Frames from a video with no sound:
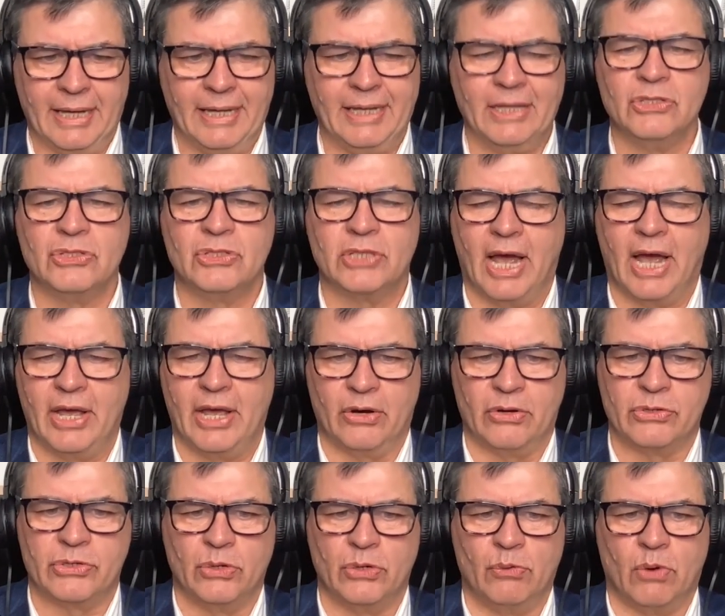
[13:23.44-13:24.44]

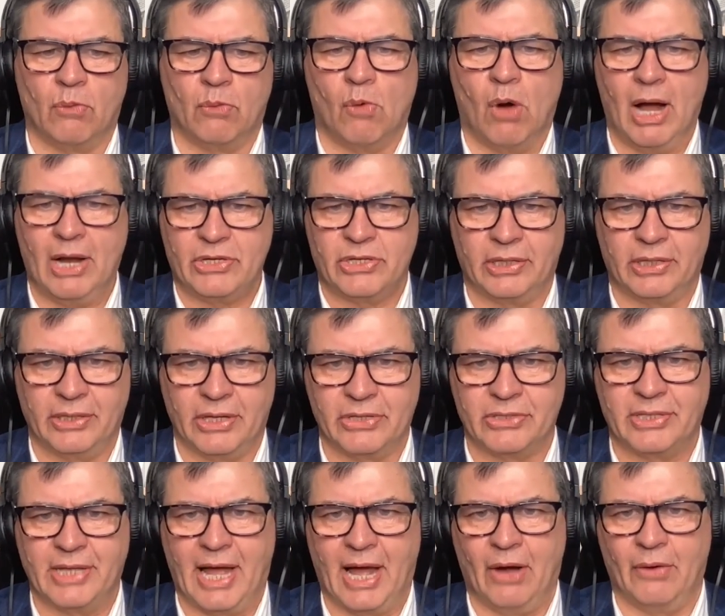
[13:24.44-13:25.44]
insiders who are watching
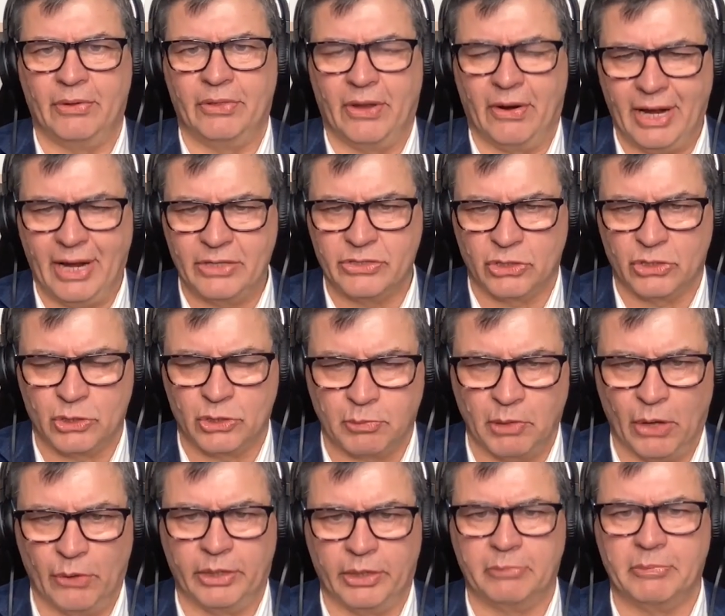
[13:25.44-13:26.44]
this now and their heads
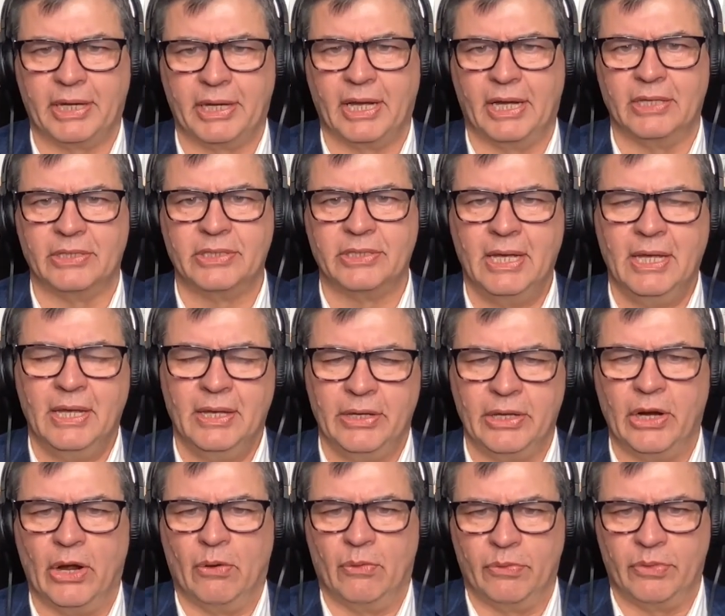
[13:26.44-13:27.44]
exploding because,
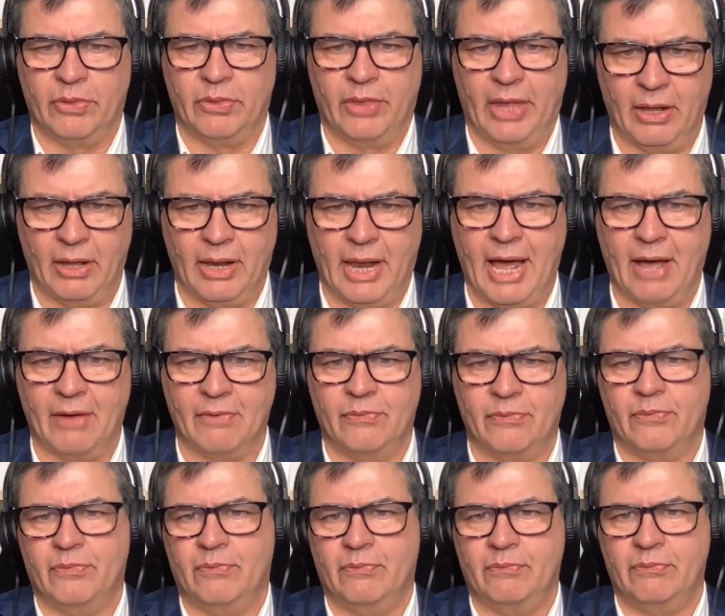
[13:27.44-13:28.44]
you know, they'll have
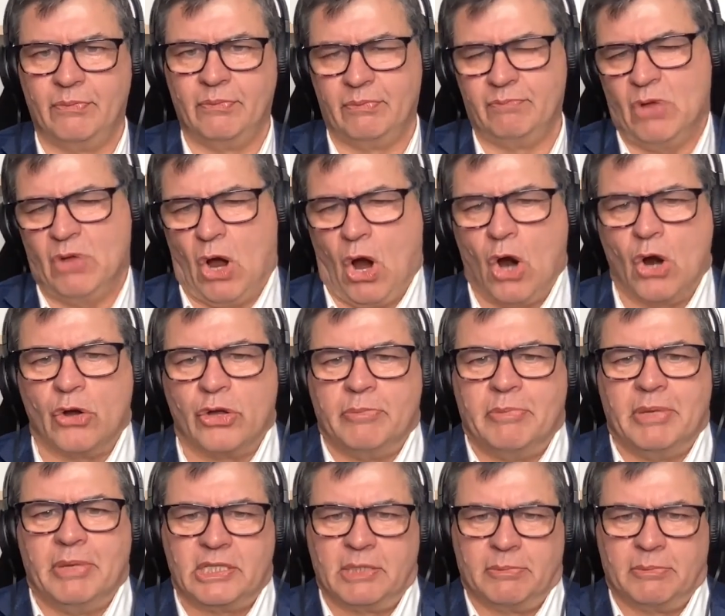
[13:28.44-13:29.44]

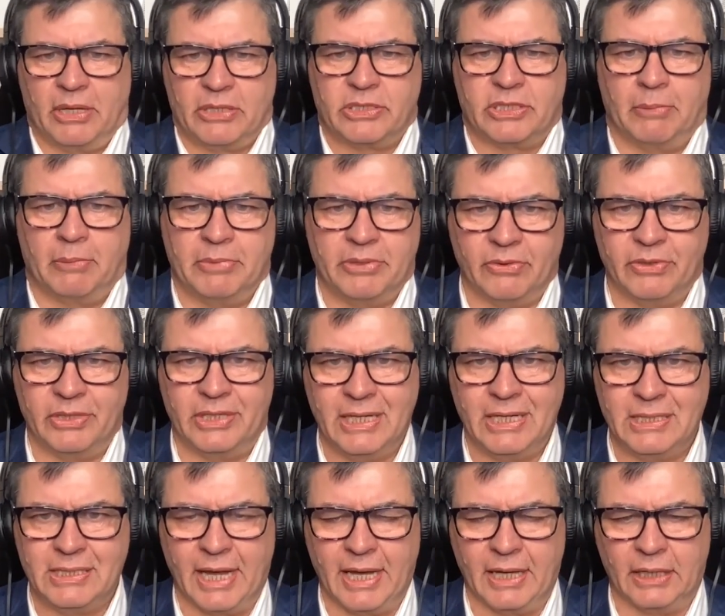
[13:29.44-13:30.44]
arguments about some of the
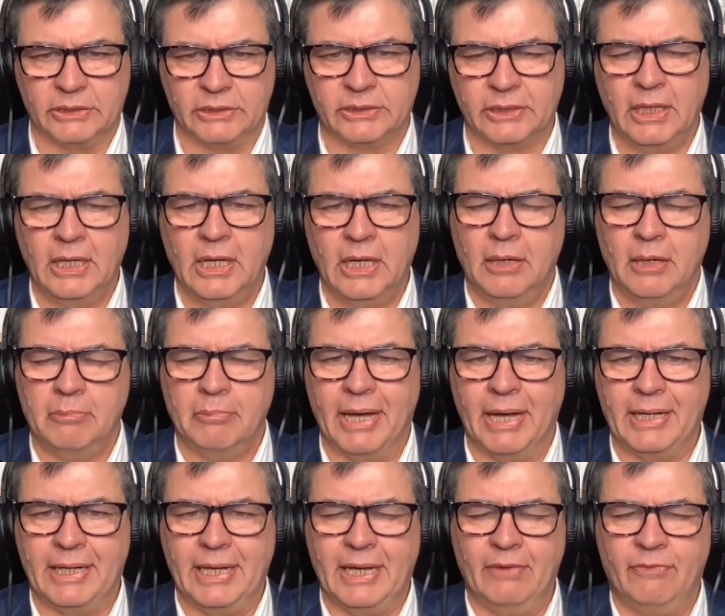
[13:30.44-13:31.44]
details.
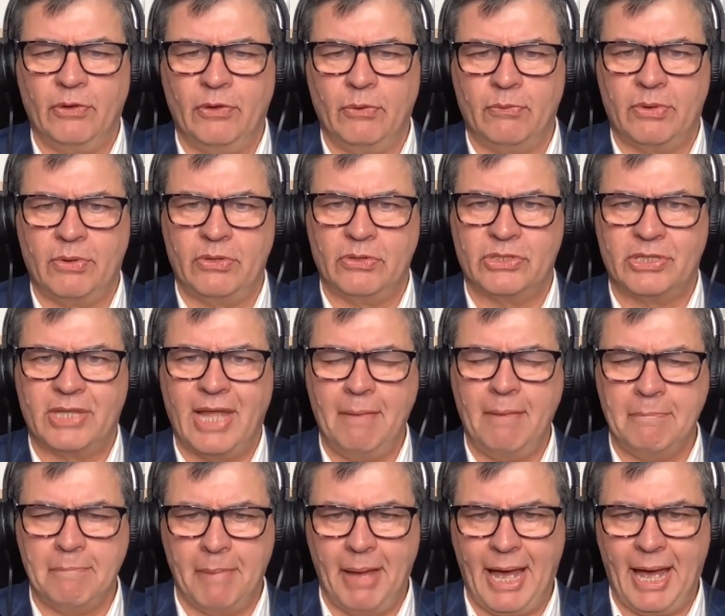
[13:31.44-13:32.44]
But if you
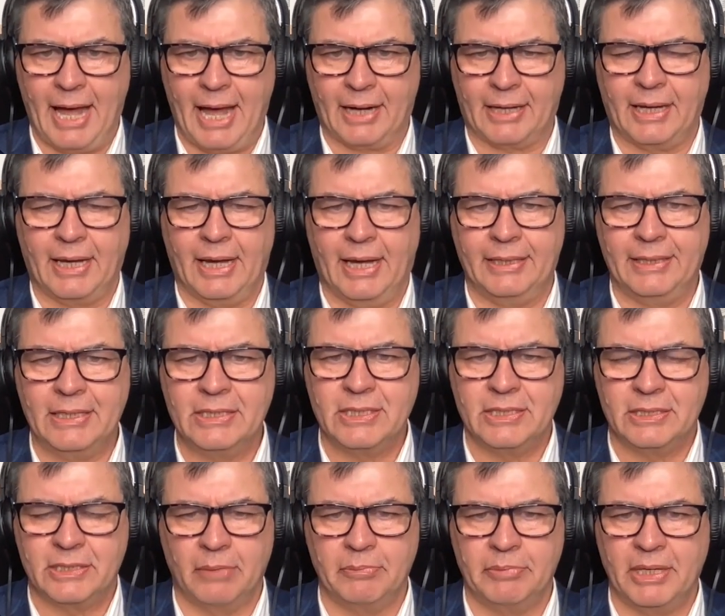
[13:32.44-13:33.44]
step back, and this
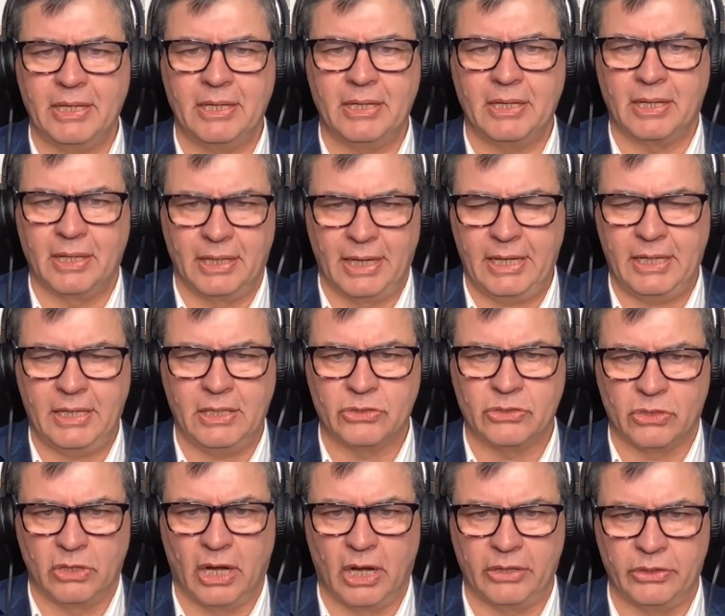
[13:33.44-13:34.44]
is something Canadians
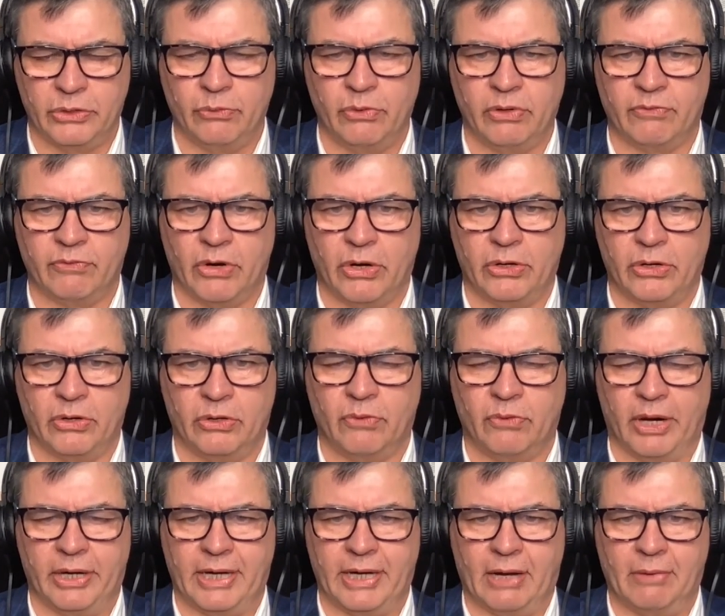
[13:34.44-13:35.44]
are not doing very good
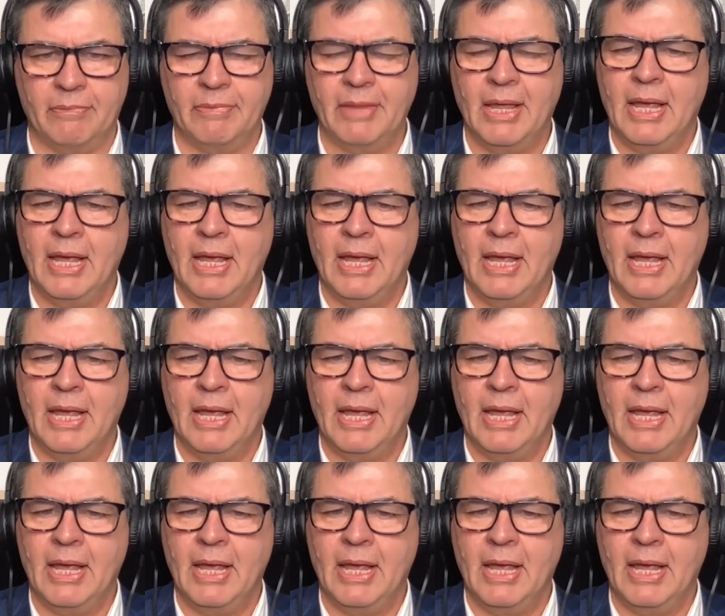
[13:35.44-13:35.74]
right now,